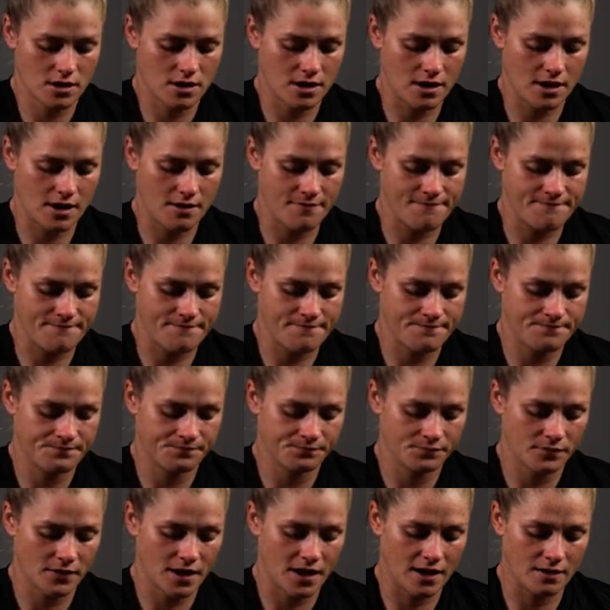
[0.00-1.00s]
Um,
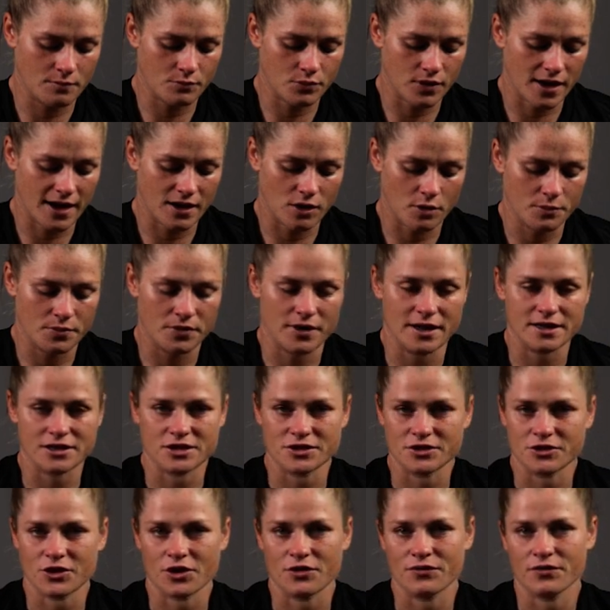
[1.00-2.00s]
and brain
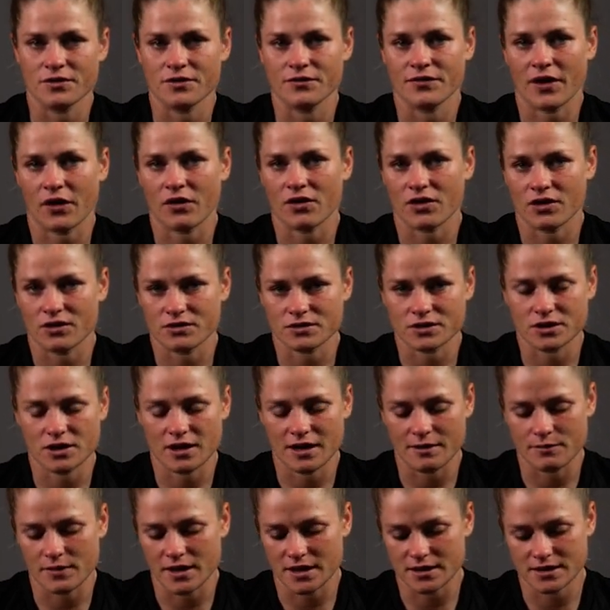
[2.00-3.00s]
operations go for a very long time.